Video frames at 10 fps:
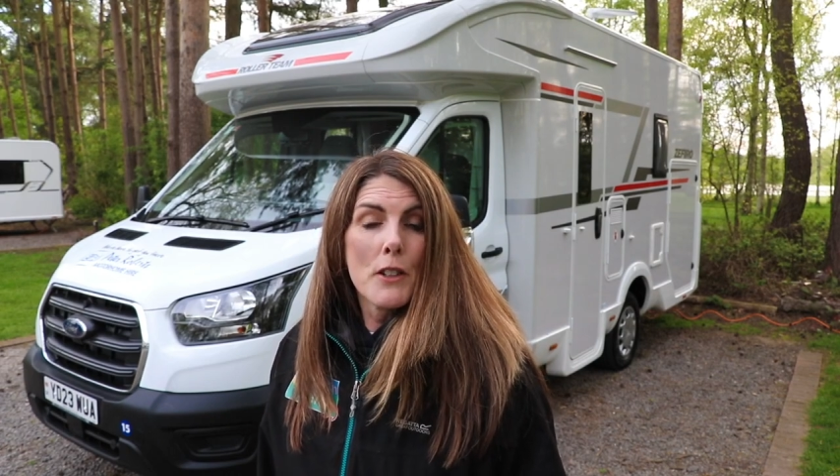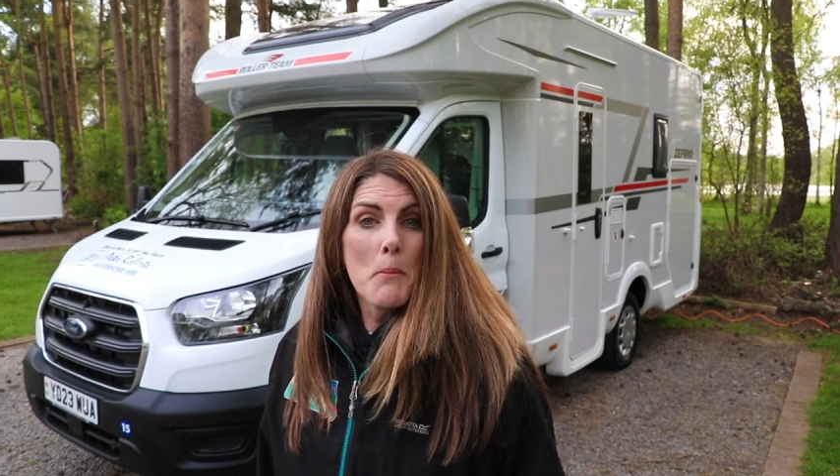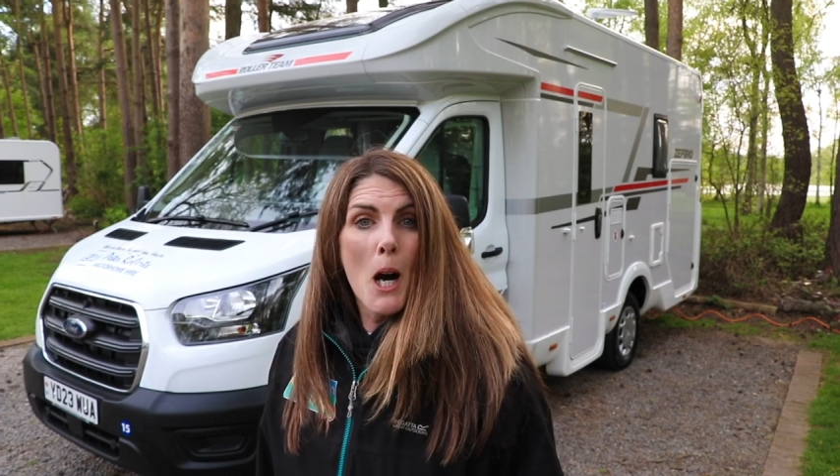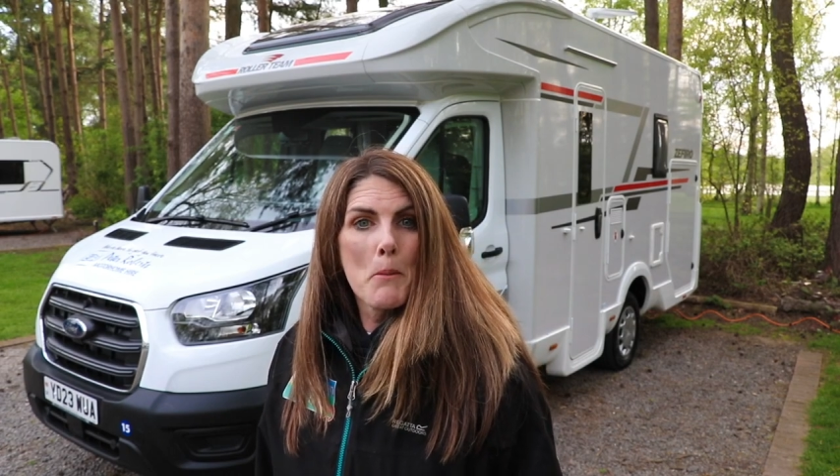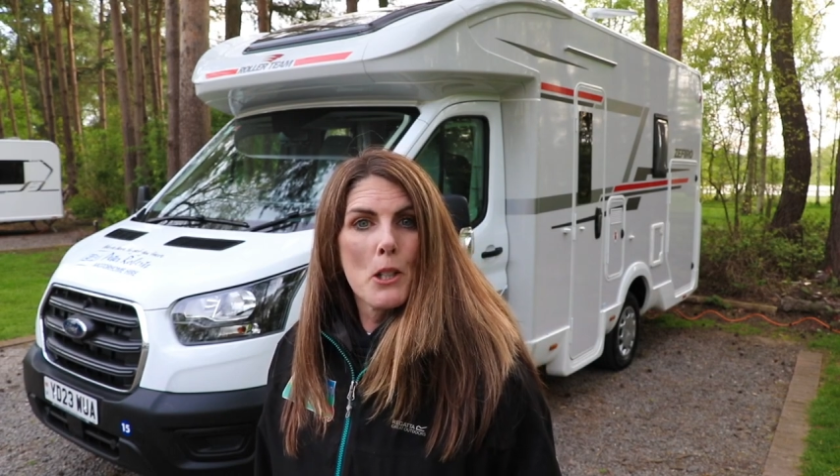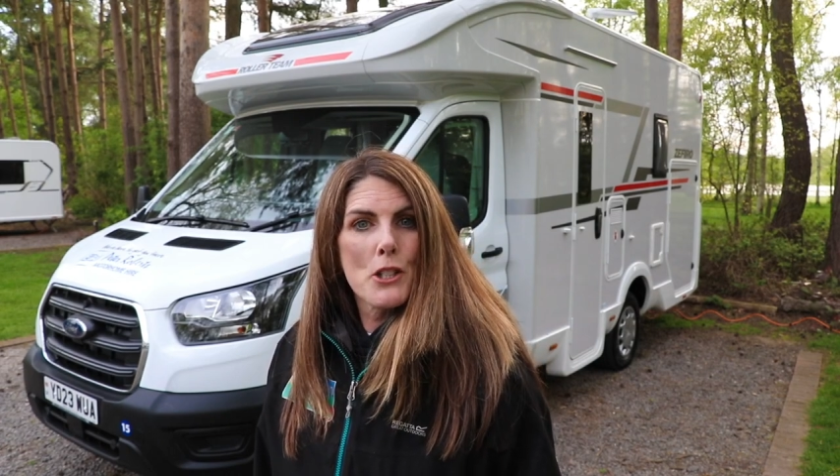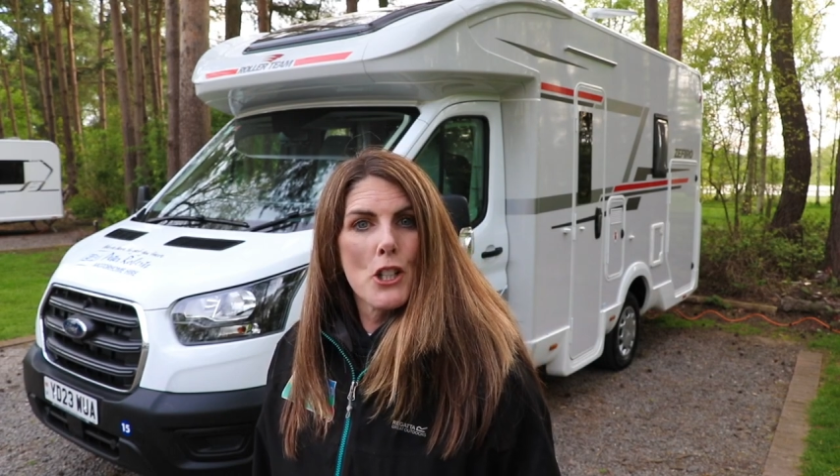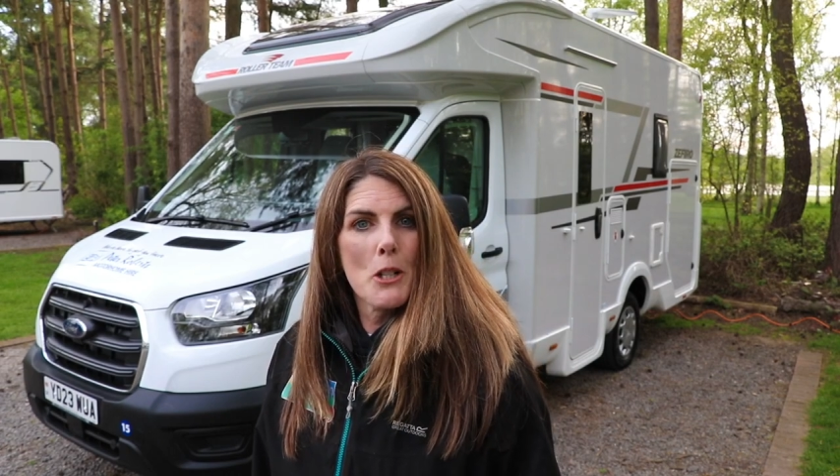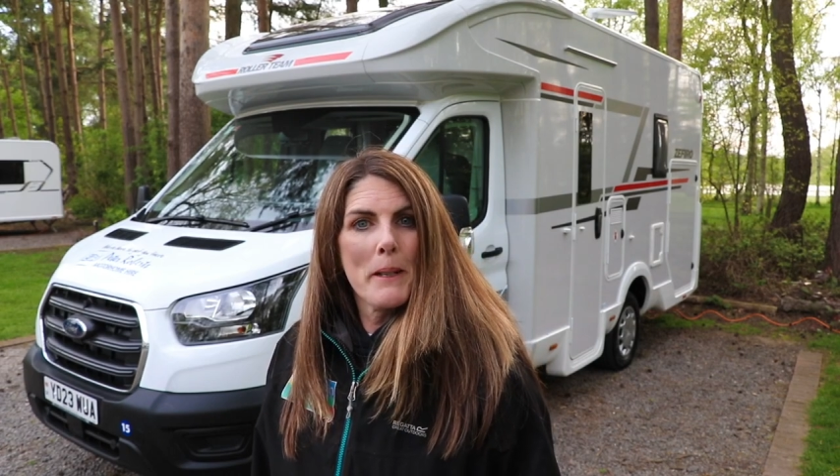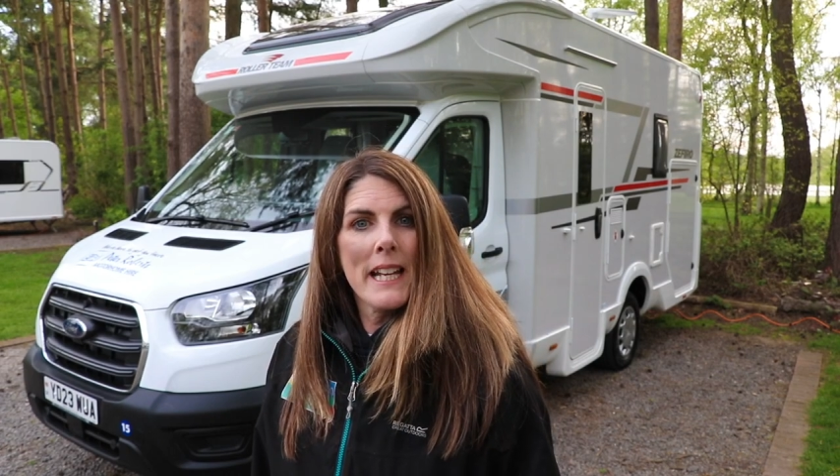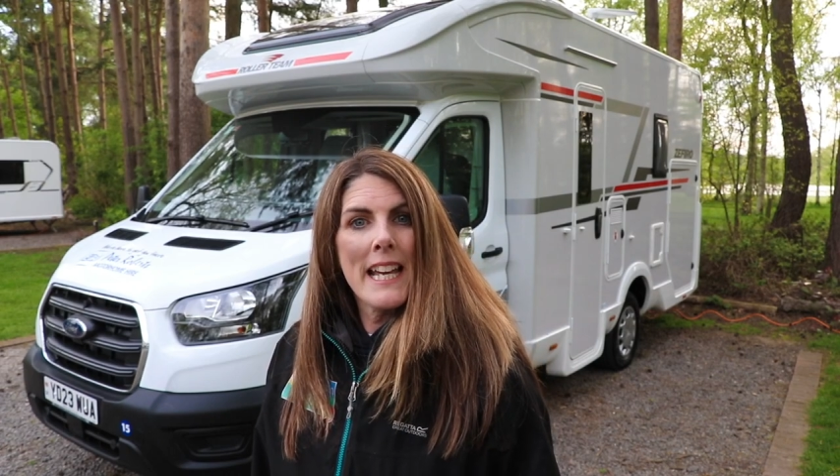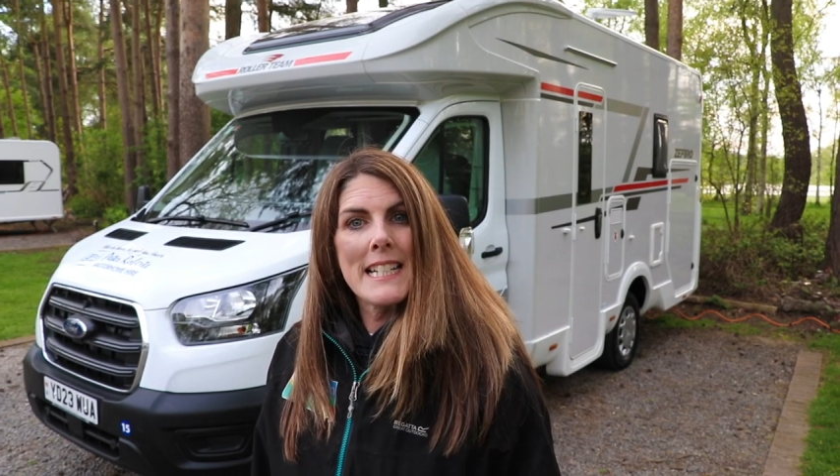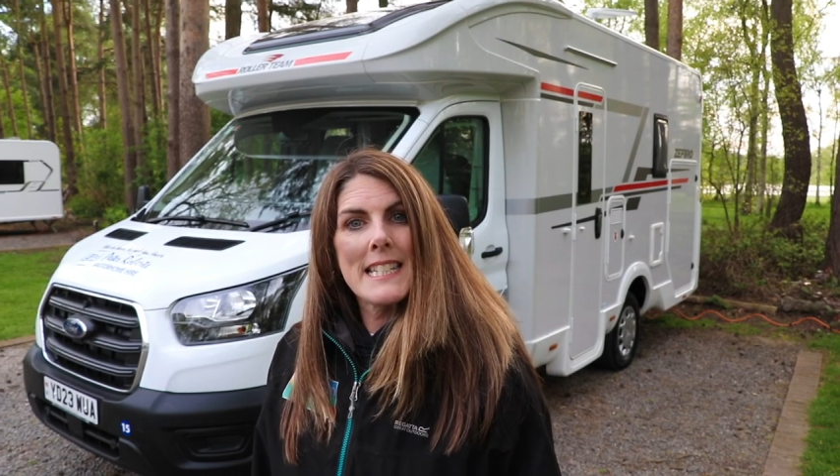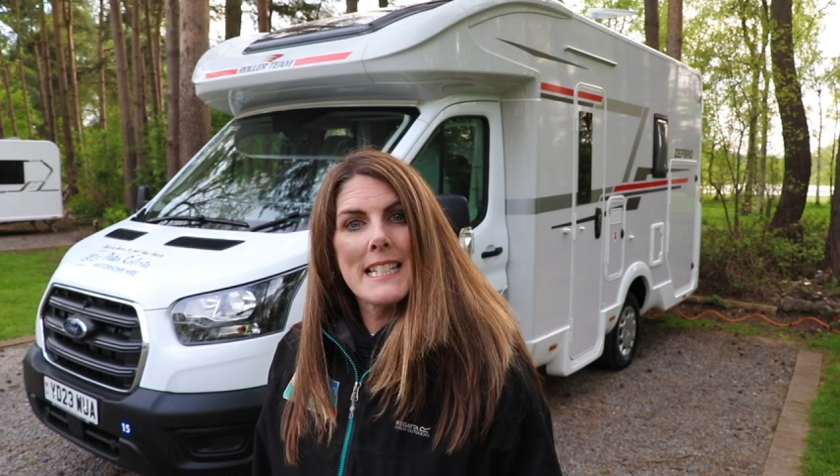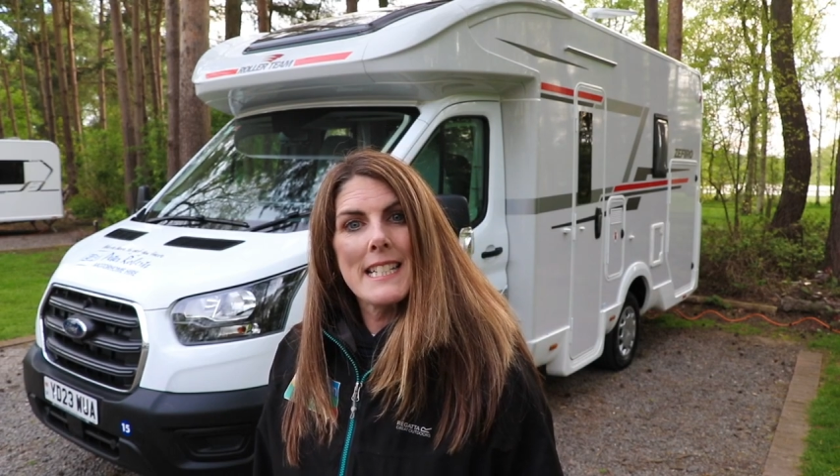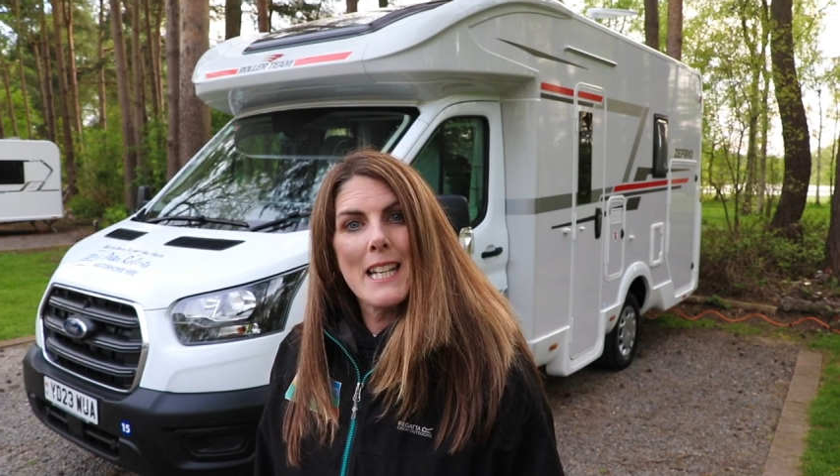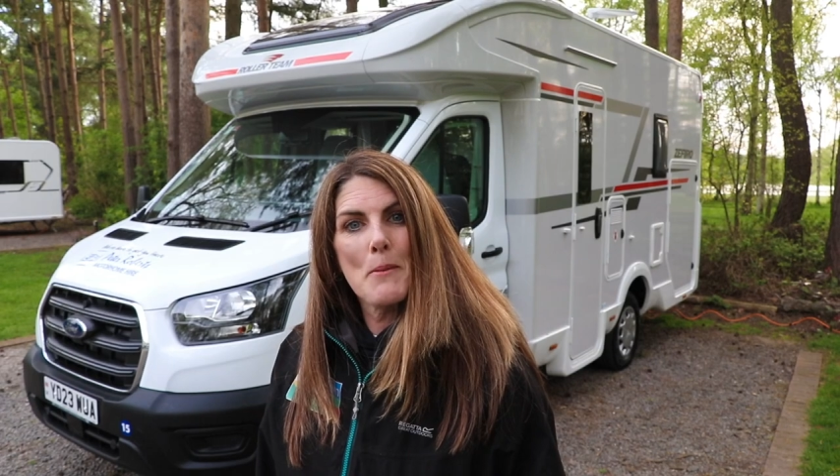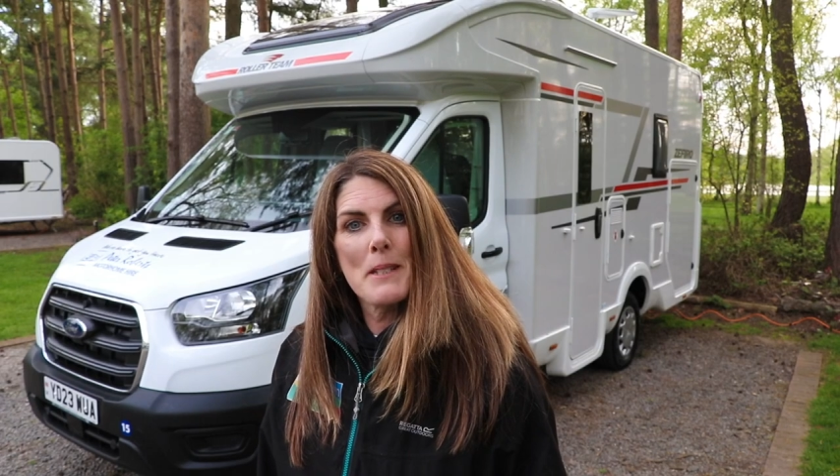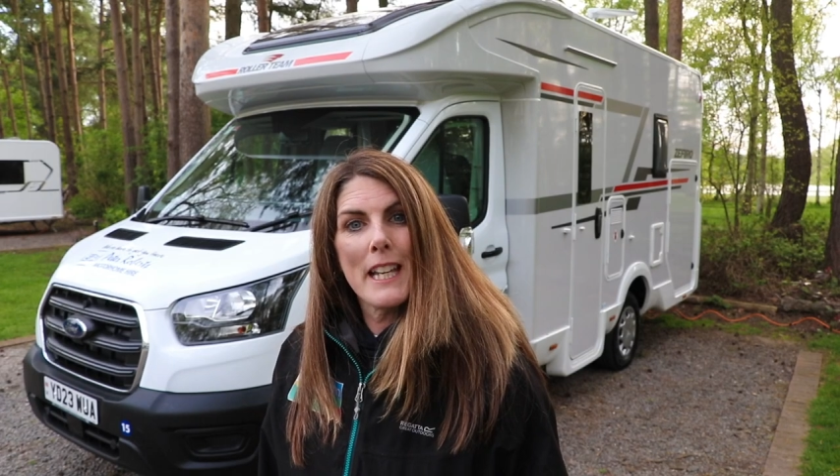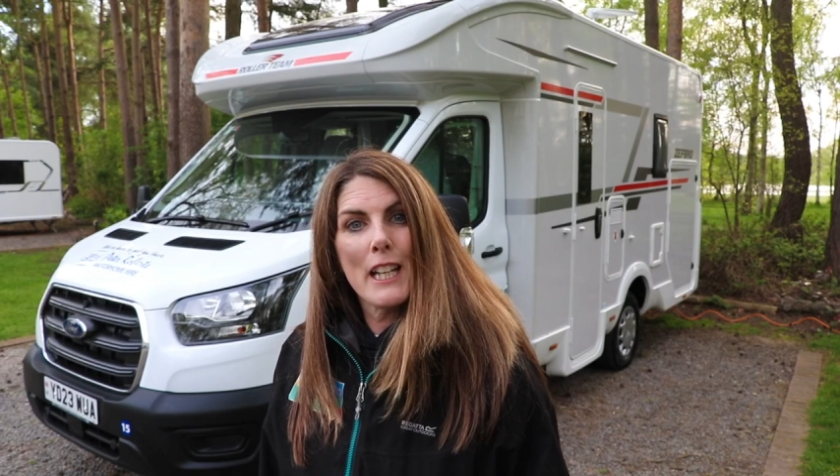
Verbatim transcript: For more motorhoming hints and tips,